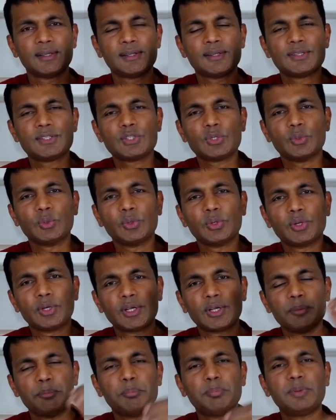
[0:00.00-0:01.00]
to
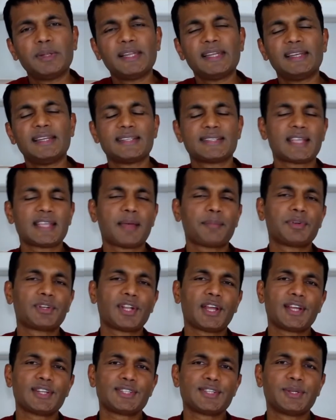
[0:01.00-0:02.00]
completely
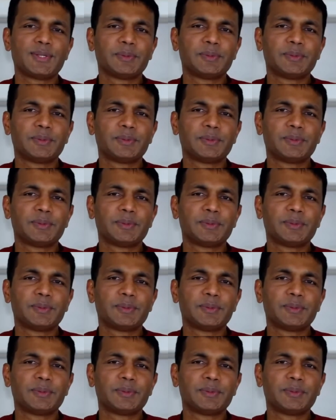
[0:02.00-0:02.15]
sabotage you.